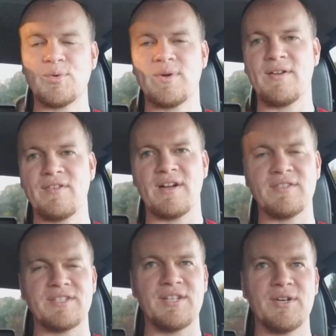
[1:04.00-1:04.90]
whatever
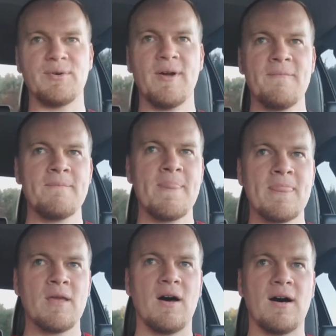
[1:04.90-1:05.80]
else they do.
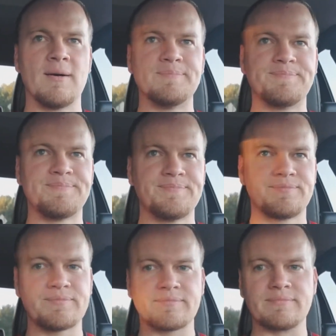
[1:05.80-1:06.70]

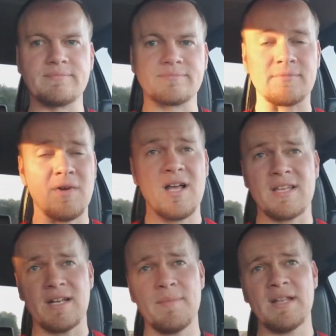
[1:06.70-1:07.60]
Um, I
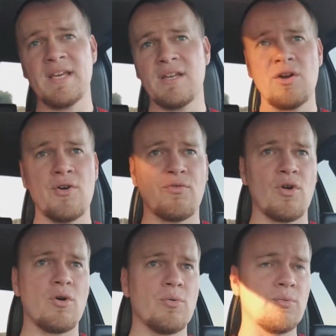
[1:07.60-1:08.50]
like it. I mean, it
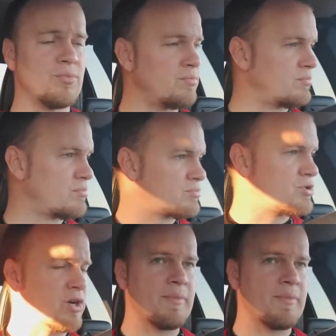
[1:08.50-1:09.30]
overall took